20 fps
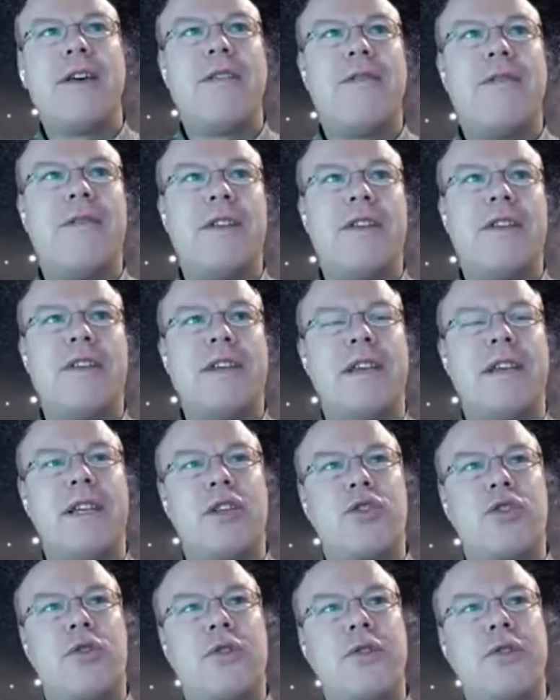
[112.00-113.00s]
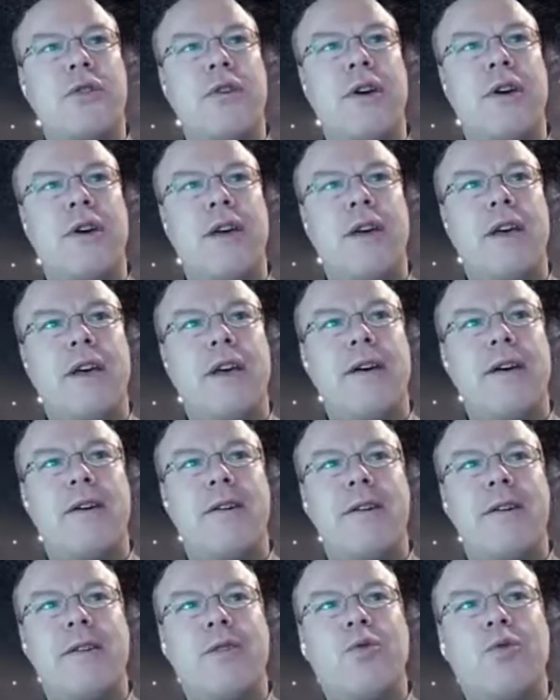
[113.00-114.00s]
facing each other,
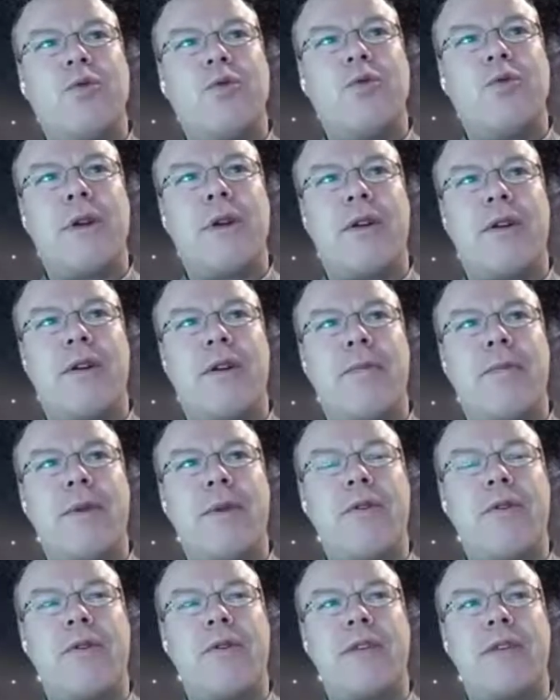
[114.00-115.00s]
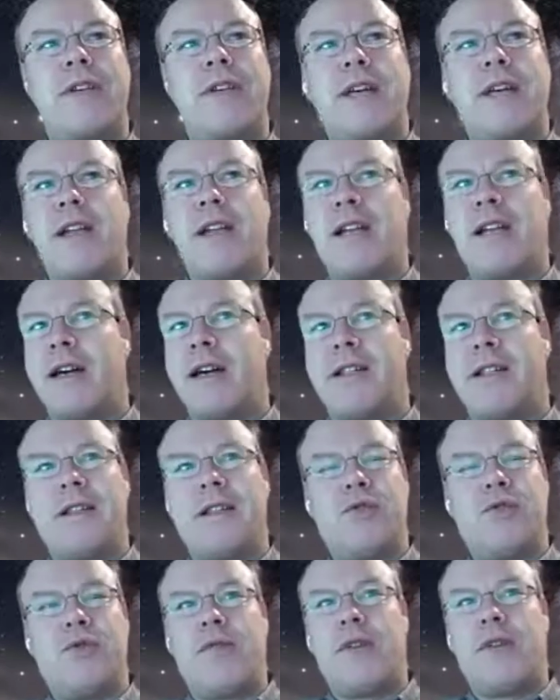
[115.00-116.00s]
two planar mirrors, and light
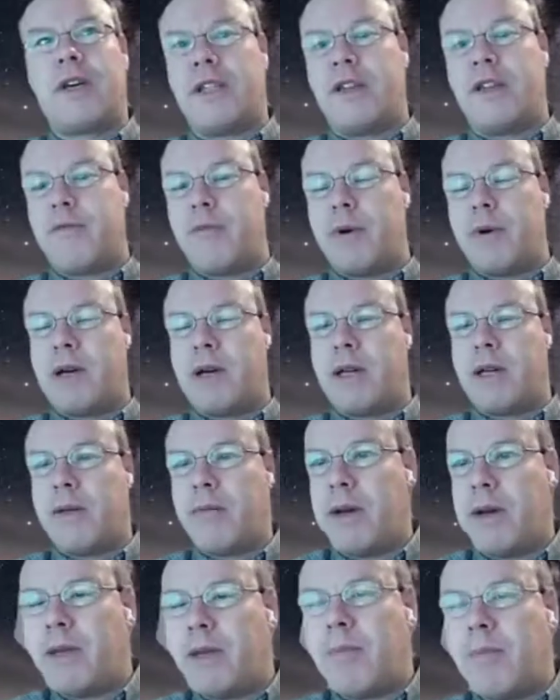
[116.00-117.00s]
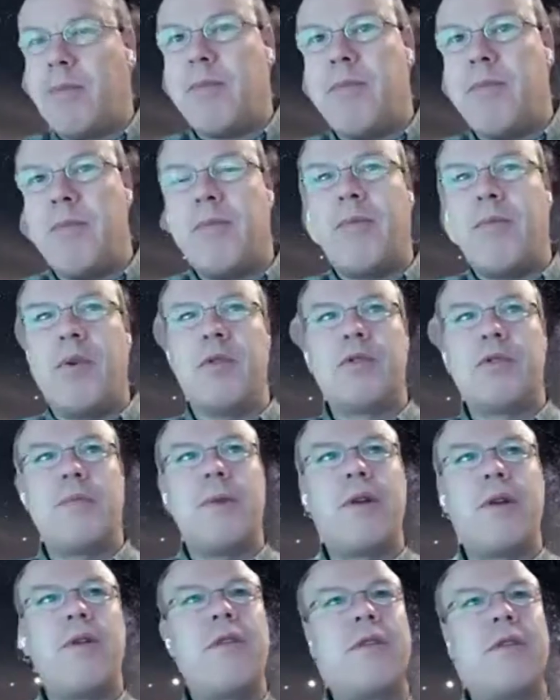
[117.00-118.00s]
is reflected by both
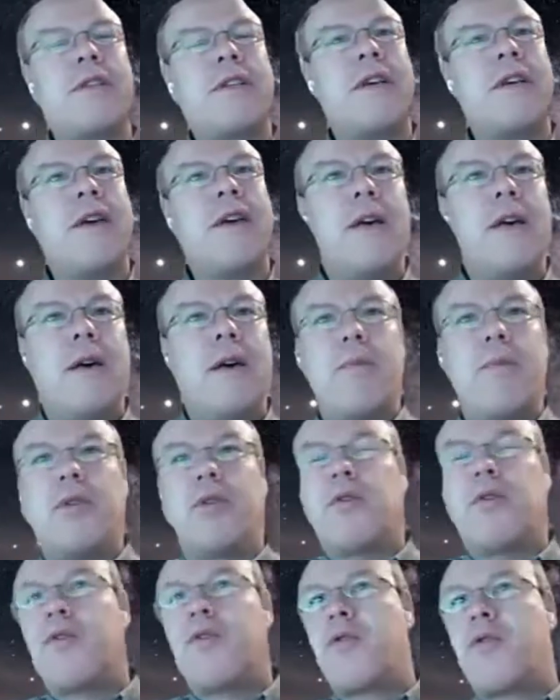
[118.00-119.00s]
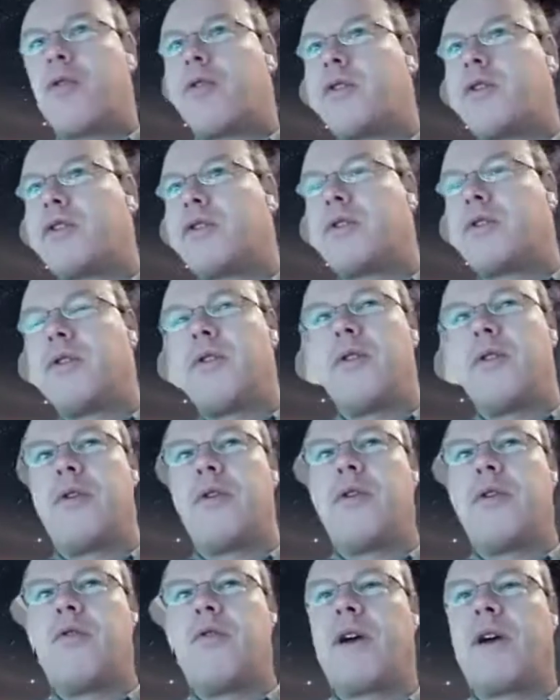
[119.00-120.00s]
mirrors. But of course,
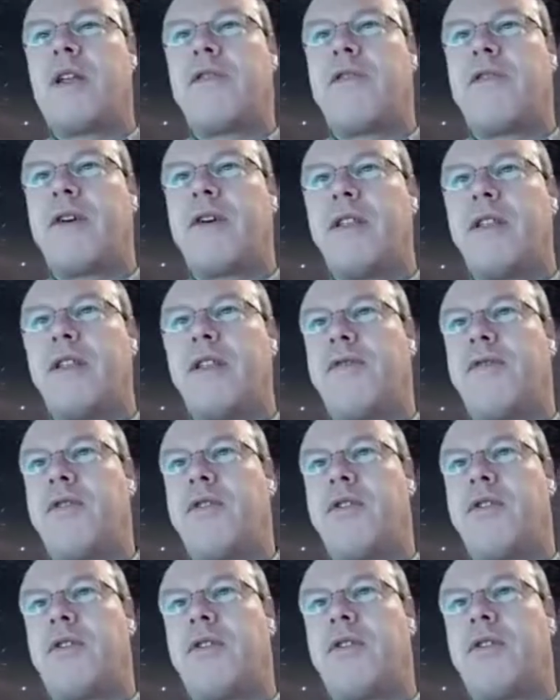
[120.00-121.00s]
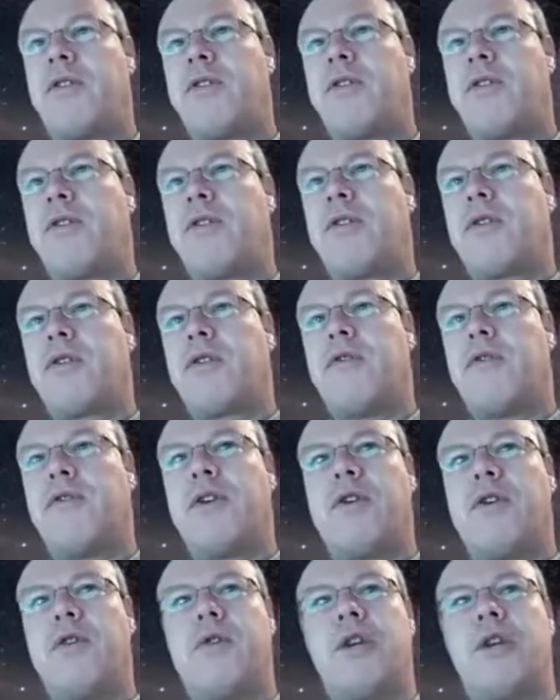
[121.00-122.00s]
you might find different
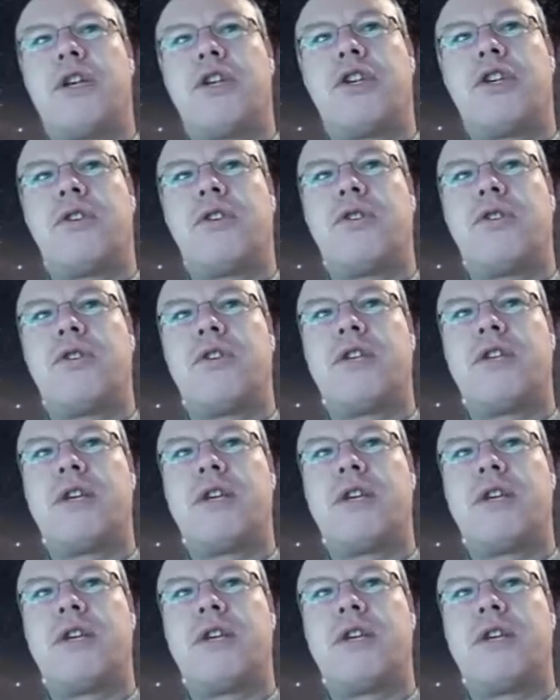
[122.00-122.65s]
configurations such